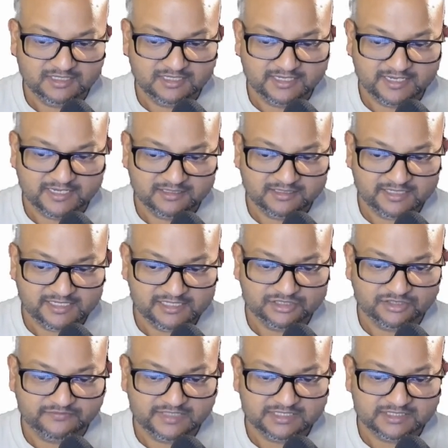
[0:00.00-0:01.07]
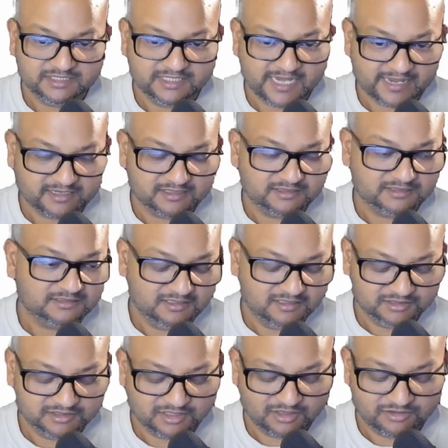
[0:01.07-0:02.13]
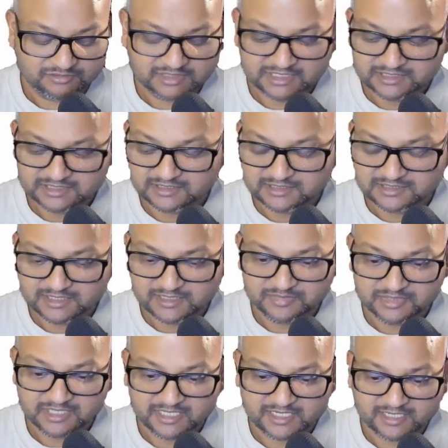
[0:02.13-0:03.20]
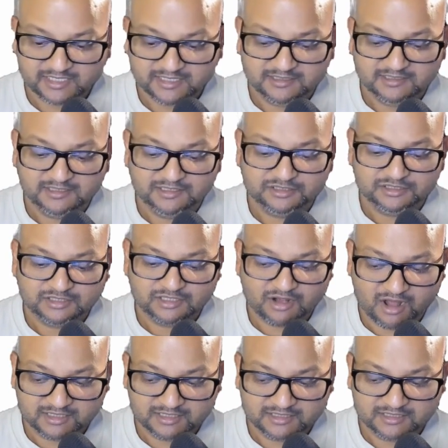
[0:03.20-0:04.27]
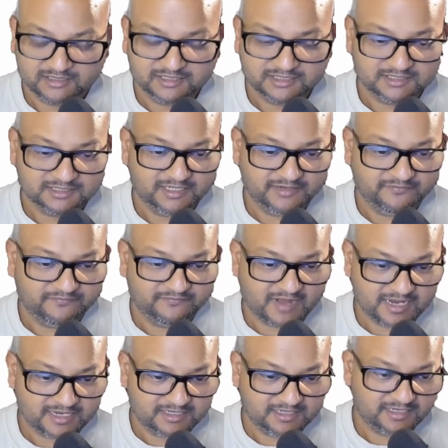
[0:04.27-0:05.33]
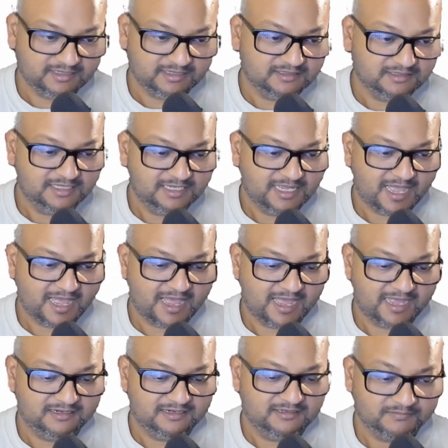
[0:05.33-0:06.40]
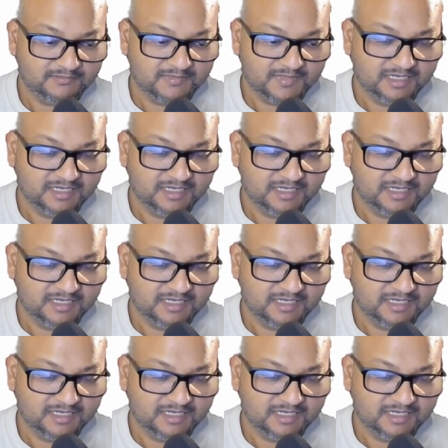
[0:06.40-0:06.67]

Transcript: in each of these decades. So this is simply scholars defining and